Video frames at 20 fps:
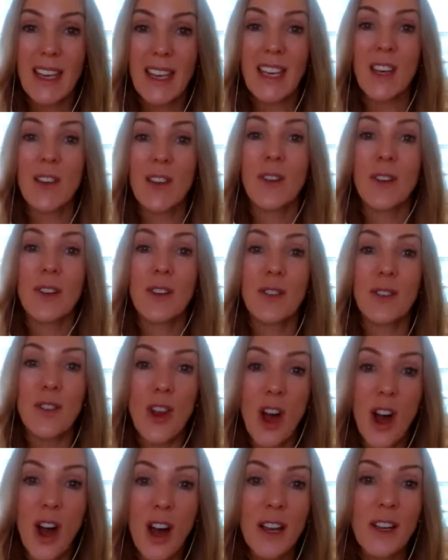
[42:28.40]
even
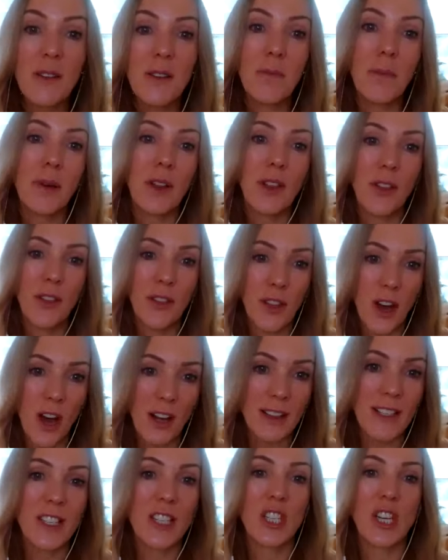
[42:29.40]

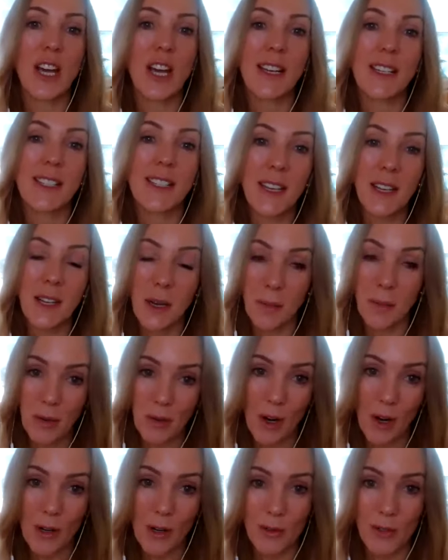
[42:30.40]
non-pathologizing
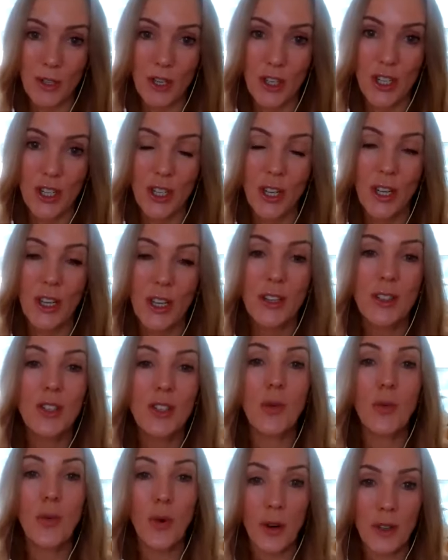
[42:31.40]
approach
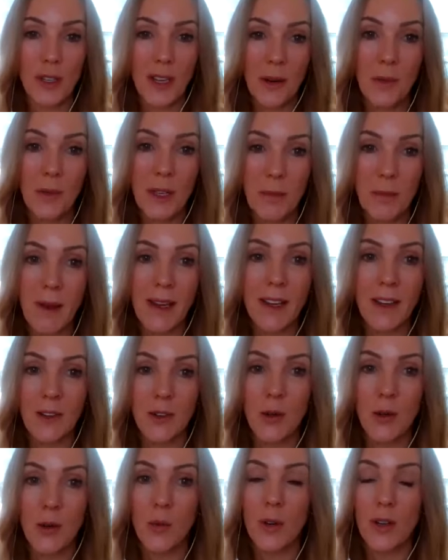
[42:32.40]
to working with my
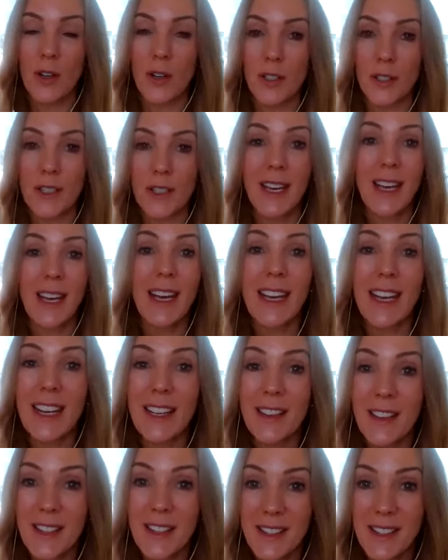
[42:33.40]
inner world.
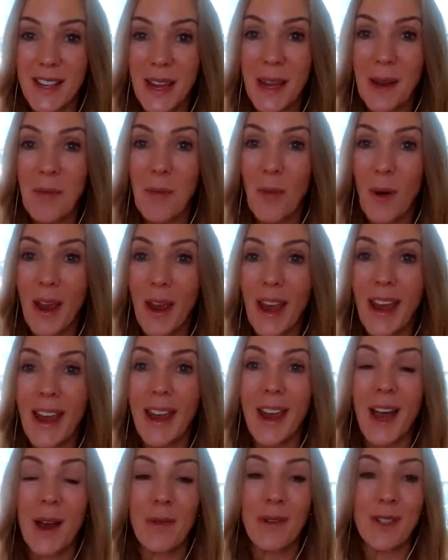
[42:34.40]
In the same
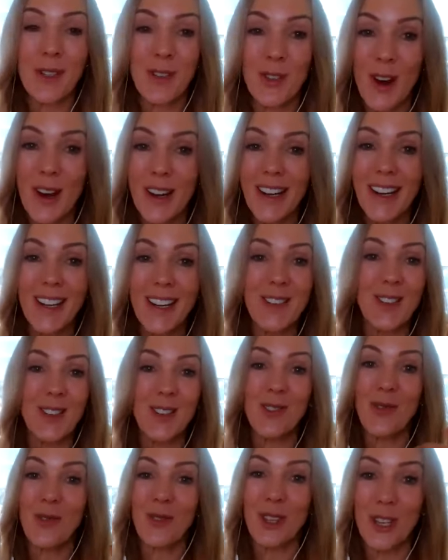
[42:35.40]
way, I was trying to
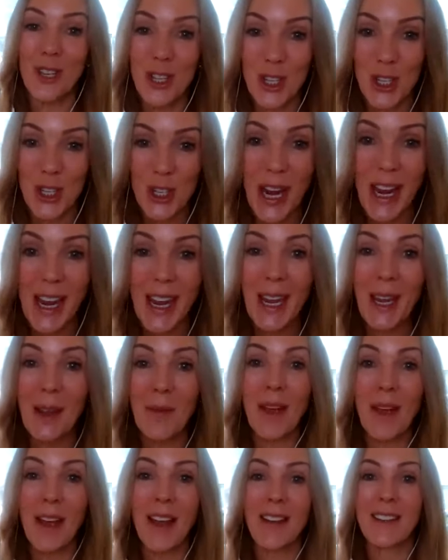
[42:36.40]
undo the
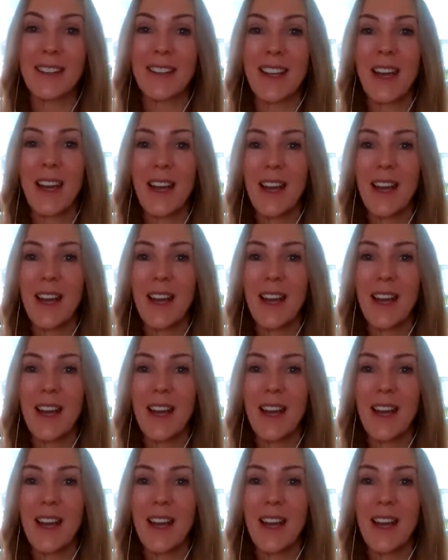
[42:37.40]
shame and